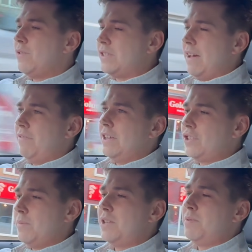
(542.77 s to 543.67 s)
is definitely
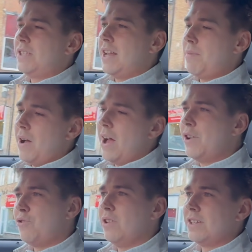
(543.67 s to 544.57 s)
something to be said about
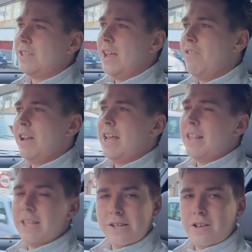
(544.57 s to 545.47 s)
hydraulic steering
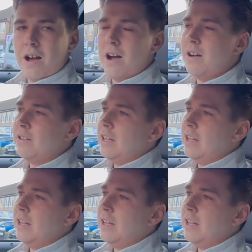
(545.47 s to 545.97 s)
in this car.